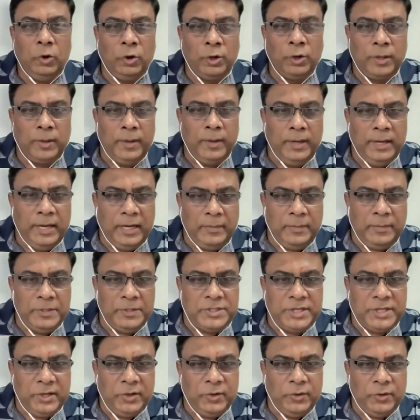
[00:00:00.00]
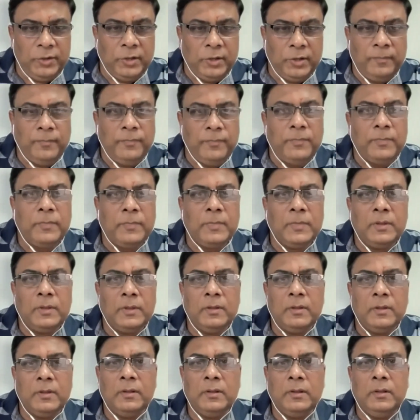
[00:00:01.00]
Okay, let me share you now.
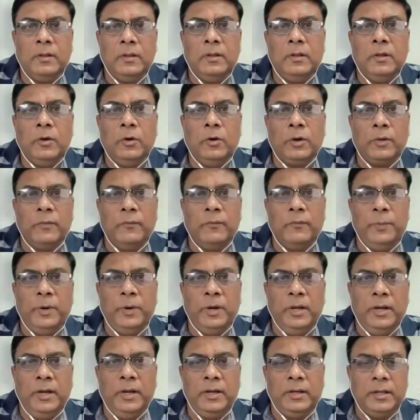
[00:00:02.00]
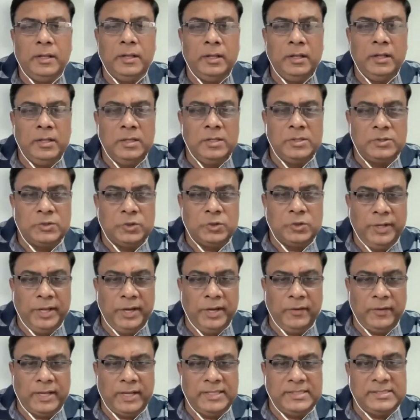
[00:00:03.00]
Okay, brilliant. So
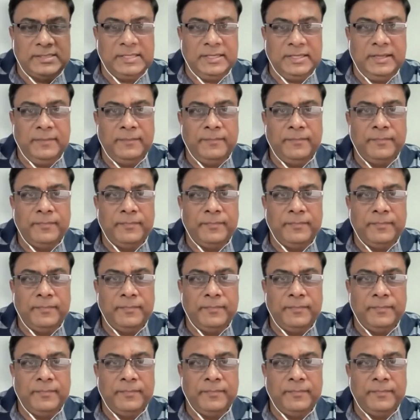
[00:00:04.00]
here you can see.